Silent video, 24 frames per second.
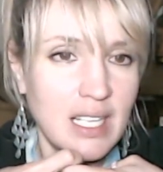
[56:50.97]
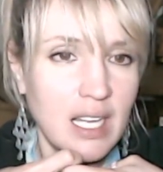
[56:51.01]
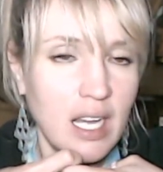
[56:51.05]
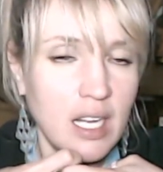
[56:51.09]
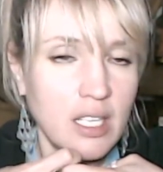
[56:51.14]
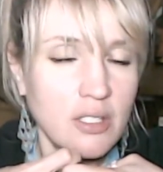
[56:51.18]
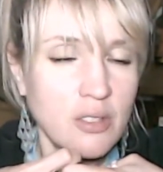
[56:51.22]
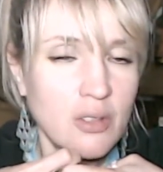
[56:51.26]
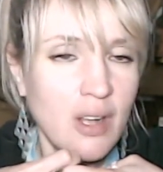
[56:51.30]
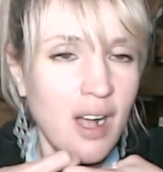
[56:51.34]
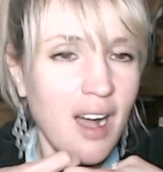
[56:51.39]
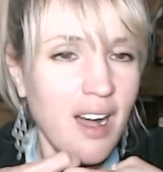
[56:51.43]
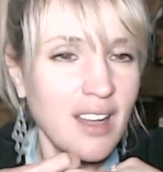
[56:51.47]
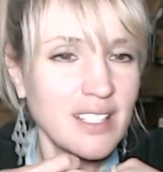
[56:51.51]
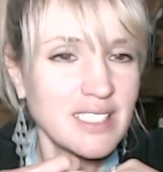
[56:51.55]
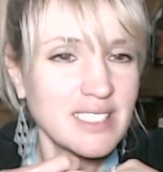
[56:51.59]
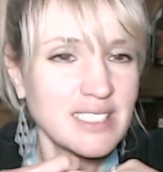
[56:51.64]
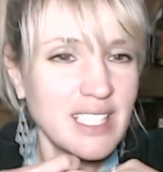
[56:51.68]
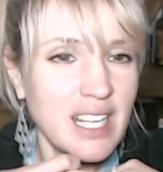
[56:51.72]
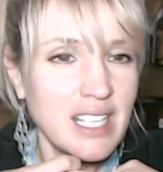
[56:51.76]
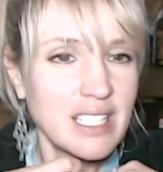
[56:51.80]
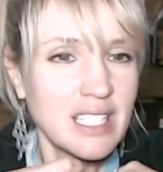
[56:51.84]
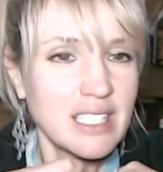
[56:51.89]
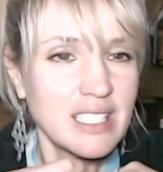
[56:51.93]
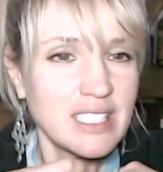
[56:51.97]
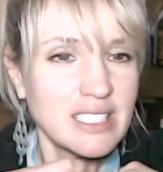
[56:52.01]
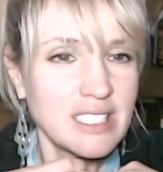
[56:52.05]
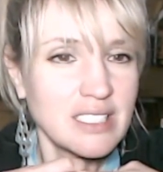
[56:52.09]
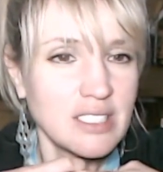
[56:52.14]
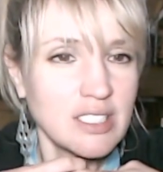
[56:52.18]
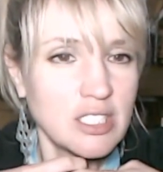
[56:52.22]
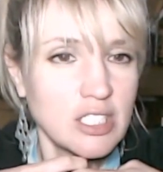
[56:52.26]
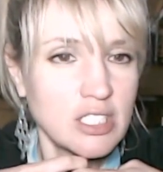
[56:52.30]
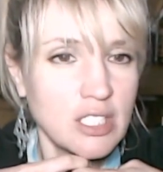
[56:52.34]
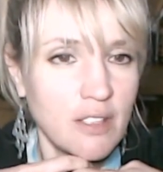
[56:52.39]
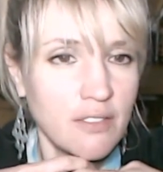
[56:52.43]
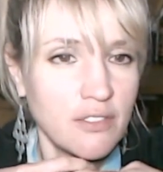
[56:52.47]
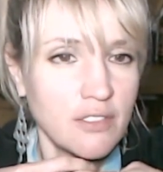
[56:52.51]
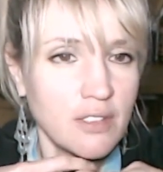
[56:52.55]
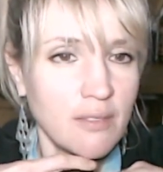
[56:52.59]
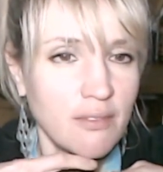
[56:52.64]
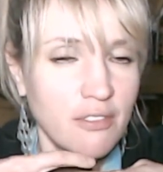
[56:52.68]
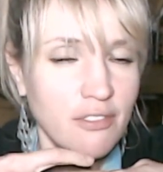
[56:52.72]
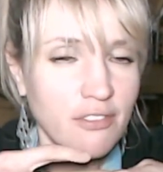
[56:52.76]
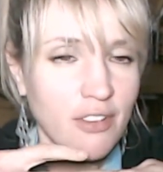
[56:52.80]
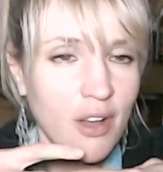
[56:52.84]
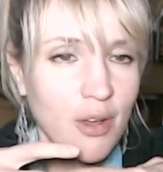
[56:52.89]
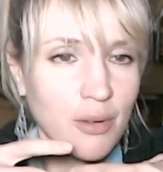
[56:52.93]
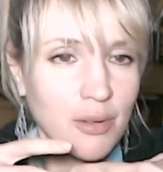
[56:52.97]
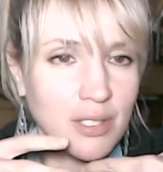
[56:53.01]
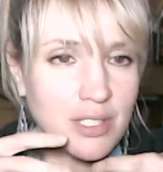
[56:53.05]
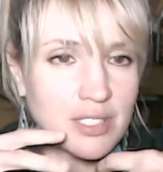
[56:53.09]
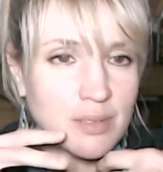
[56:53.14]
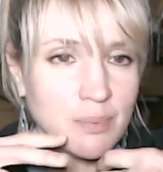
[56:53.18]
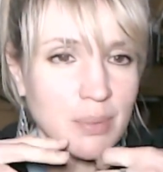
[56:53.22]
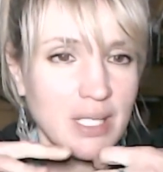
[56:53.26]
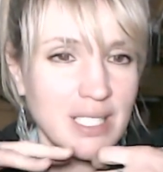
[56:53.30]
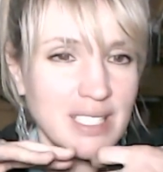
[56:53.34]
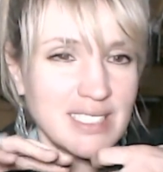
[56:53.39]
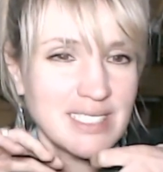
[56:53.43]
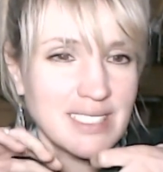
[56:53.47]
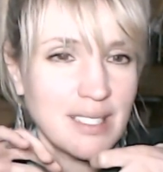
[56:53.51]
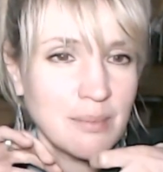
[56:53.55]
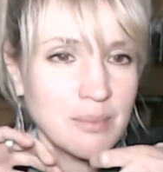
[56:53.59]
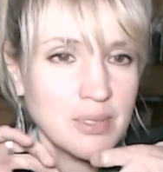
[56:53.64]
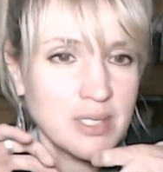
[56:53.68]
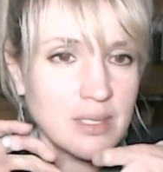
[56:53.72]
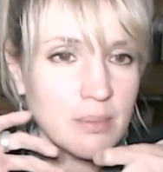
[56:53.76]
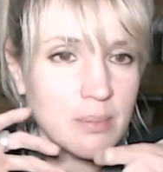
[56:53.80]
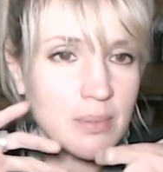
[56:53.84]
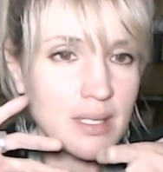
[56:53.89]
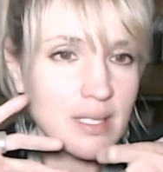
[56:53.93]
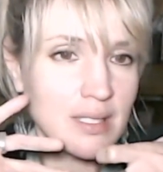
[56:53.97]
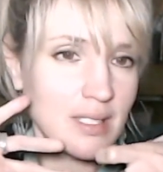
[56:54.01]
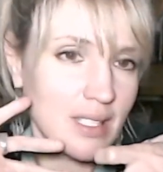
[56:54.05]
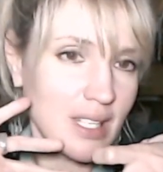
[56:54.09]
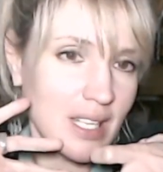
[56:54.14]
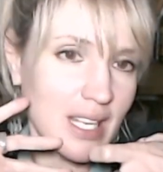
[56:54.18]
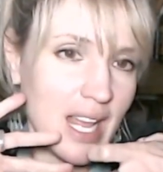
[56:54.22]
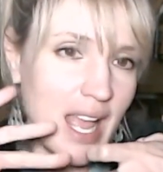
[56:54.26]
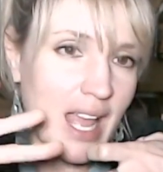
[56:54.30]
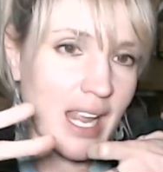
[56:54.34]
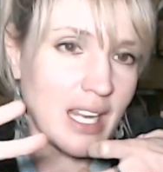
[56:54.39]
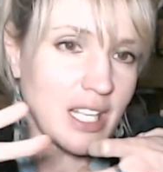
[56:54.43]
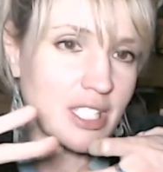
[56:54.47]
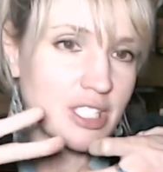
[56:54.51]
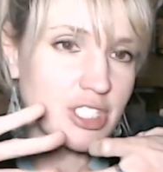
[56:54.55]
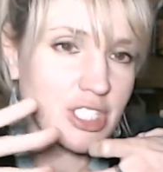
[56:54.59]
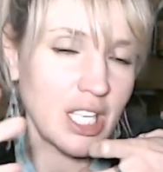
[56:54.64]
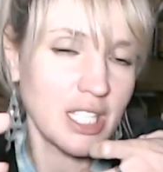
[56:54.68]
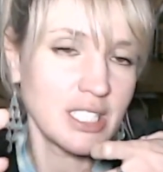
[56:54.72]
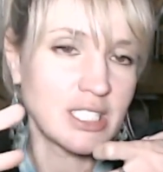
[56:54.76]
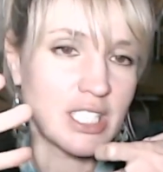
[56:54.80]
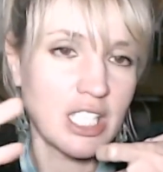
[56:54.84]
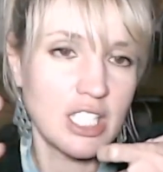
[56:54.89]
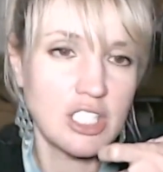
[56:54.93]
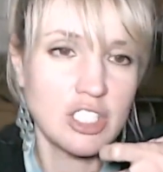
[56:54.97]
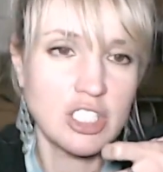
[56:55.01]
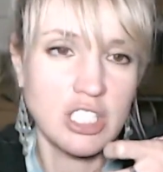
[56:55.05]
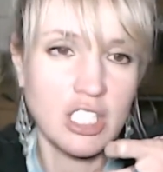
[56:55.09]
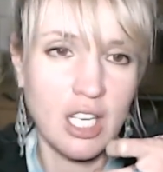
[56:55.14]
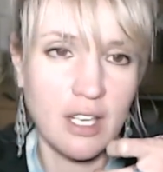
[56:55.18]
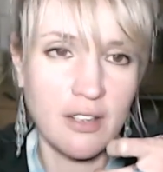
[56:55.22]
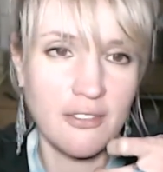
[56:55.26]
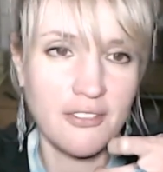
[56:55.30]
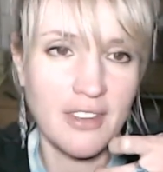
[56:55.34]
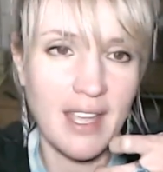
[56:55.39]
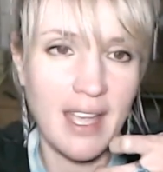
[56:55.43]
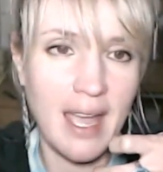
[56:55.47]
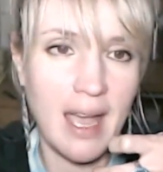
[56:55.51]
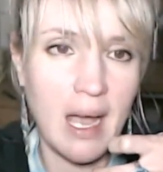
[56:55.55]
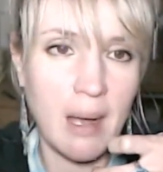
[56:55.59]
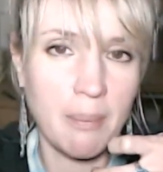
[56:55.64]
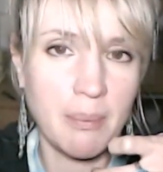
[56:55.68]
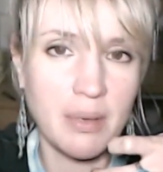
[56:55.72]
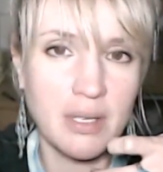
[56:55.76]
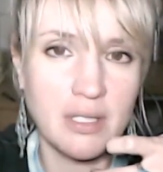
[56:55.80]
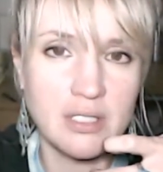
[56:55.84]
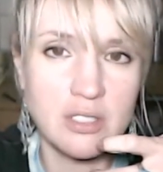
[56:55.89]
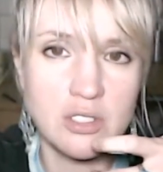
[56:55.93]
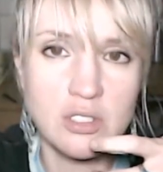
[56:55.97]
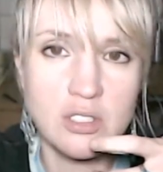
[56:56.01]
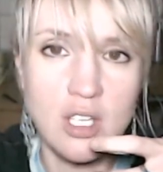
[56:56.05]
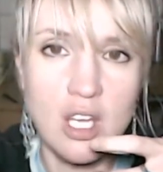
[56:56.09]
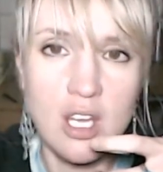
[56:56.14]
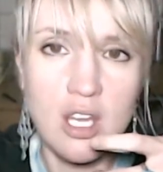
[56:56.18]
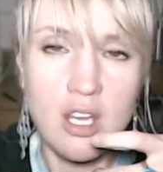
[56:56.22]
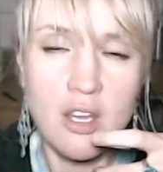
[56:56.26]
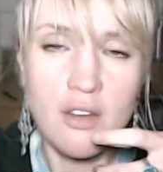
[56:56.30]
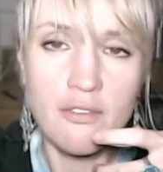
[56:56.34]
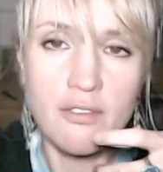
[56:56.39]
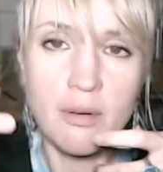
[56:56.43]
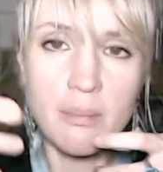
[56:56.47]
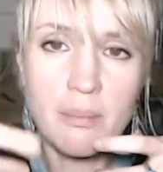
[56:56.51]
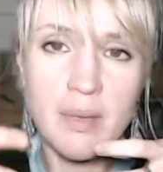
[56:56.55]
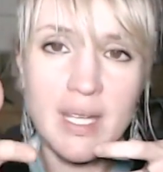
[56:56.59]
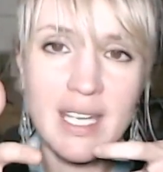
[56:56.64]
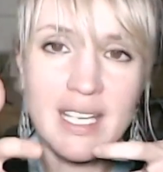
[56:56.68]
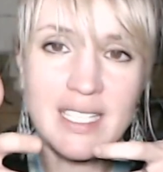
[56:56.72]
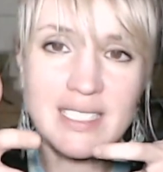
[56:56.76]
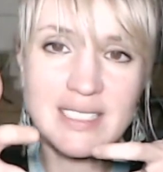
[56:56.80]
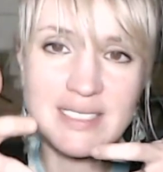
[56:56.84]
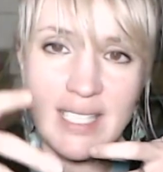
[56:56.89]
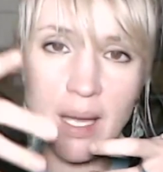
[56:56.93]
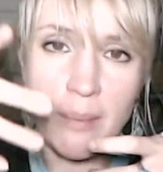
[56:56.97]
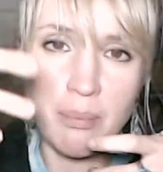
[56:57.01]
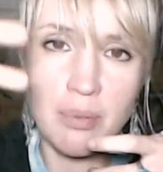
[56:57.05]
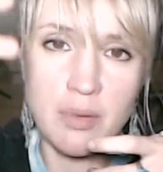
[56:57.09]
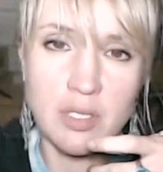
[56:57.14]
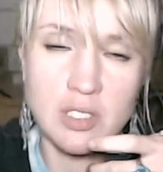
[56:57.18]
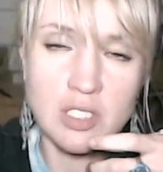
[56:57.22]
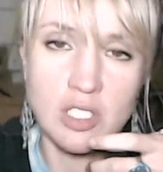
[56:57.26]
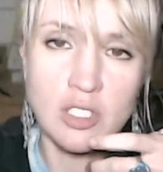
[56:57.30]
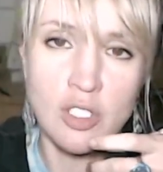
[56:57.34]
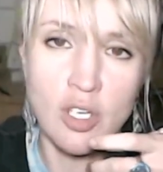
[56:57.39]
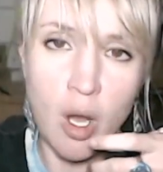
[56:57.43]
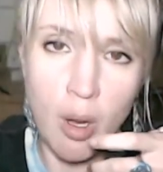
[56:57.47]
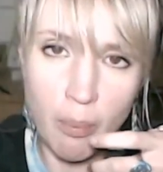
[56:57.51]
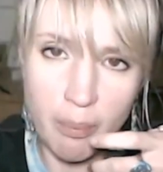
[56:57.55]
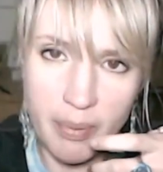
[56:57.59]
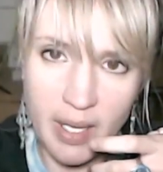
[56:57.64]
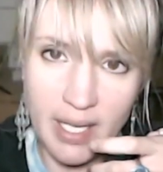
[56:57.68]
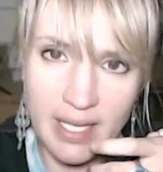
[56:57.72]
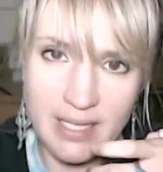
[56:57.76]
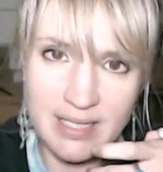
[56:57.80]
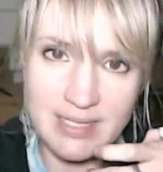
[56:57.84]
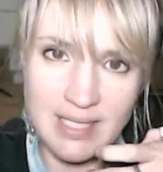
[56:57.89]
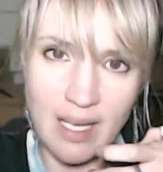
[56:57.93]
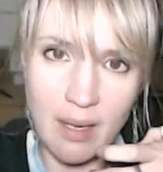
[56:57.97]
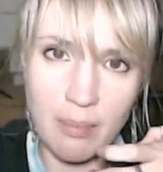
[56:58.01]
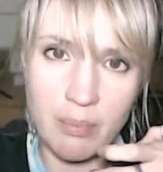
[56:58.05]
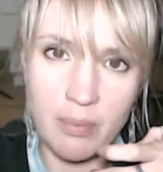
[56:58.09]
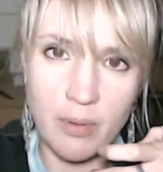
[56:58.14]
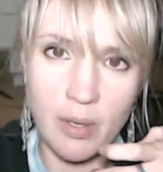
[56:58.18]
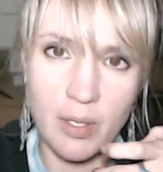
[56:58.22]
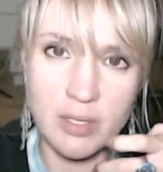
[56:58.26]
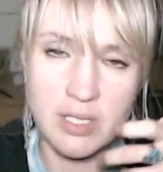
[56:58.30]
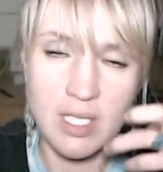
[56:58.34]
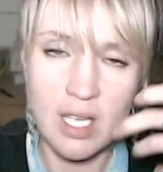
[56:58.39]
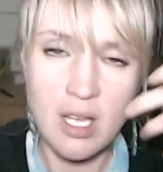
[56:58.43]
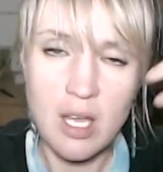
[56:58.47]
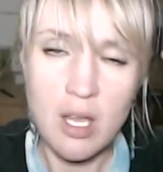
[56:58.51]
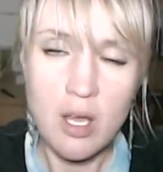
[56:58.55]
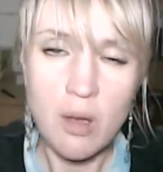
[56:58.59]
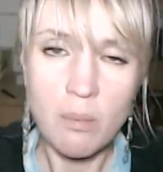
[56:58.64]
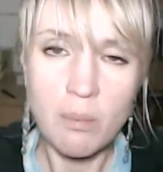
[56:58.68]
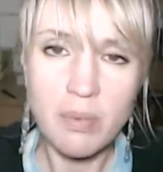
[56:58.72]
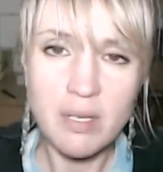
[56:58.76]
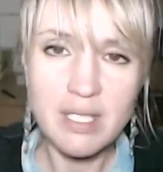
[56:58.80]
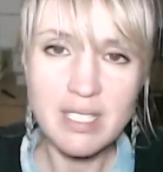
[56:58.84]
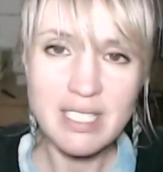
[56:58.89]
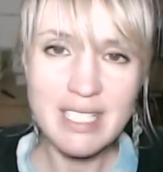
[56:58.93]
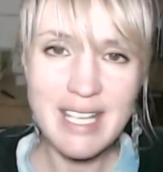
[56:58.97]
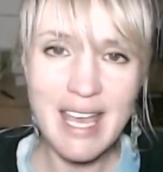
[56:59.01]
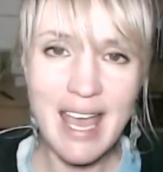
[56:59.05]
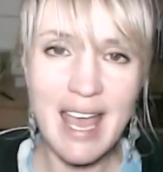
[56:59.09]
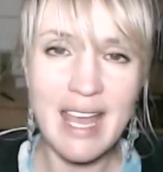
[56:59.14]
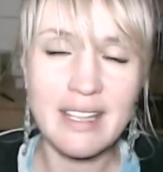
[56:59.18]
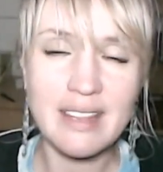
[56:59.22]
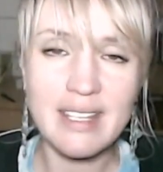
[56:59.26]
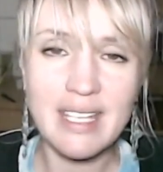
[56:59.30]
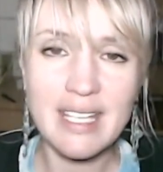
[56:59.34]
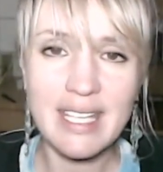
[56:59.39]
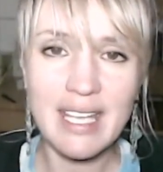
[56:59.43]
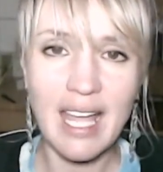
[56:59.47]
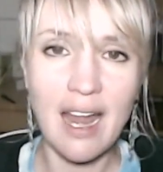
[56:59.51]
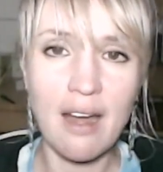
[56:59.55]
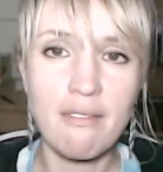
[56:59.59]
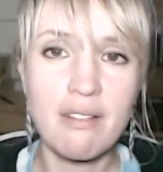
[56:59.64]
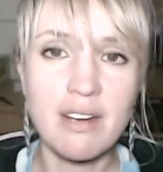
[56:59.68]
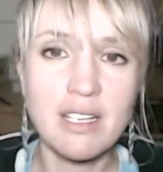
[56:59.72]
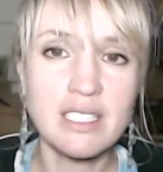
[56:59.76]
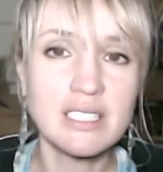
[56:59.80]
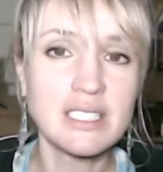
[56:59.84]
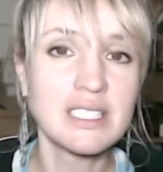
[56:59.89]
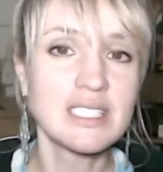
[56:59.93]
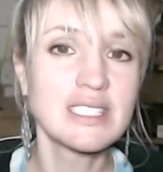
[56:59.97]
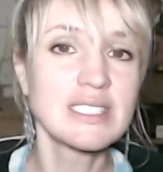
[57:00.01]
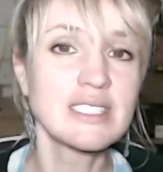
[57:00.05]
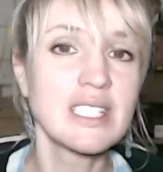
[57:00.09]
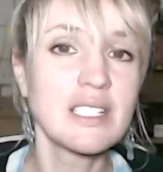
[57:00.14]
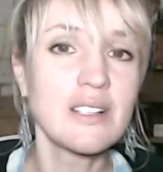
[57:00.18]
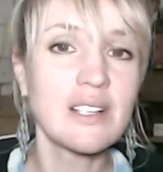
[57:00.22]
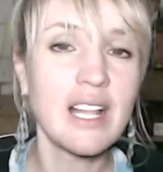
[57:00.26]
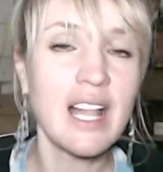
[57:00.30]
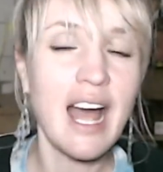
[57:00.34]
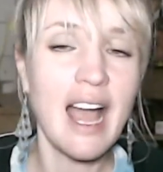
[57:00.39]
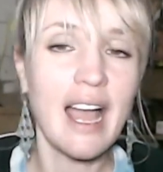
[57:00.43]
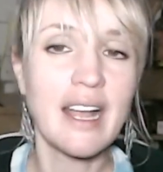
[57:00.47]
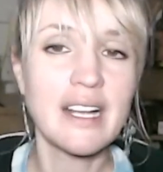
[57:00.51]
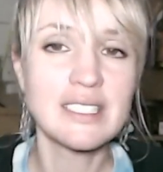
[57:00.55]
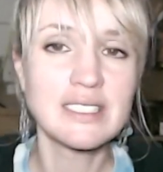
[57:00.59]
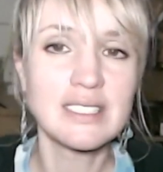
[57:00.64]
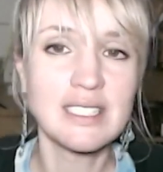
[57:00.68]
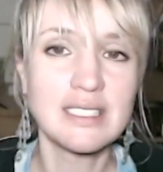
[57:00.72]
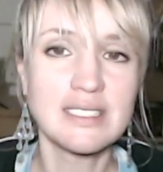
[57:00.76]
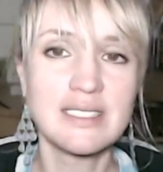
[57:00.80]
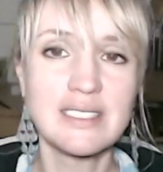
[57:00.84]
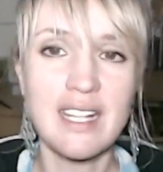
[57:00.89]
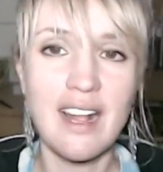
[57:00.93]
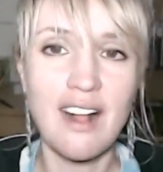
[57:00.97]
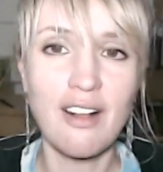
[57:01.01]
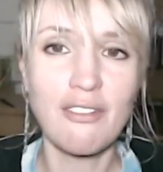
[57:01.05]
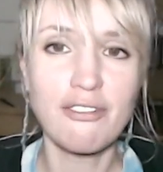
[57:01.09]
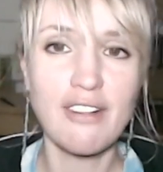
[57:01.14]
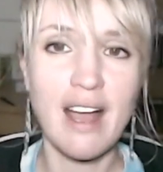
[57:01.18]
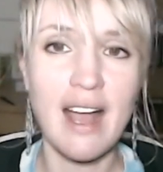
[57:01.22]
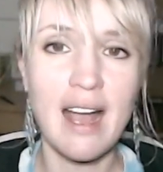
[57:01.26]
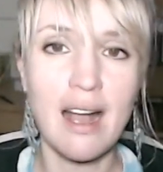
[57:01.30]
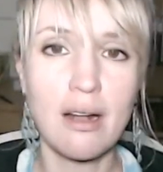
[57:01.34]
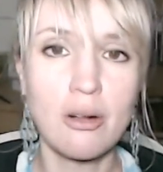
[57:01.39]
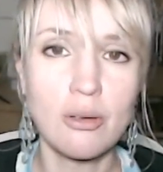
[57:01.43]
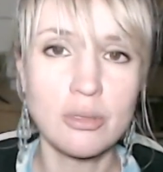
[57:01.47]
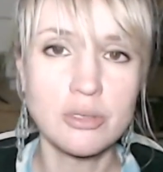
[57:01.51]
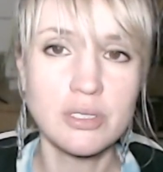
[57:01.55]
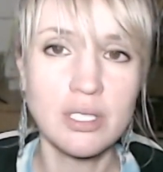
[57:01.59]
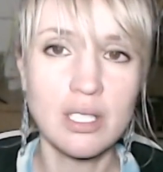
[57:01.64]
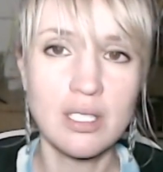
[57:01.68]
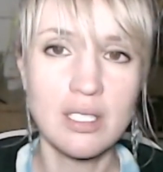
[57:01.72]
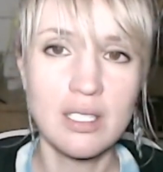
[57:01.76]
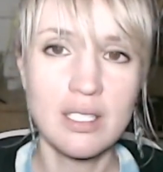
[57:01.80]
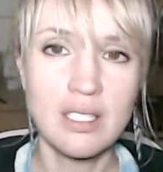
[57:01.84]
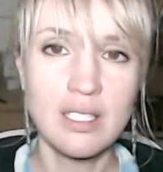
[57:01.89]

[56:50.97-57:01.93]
And you can't say that this is a shift in focus, but it seems to be an energetic shift that happens from being separate to not being separate. But yet the character still acts itself out.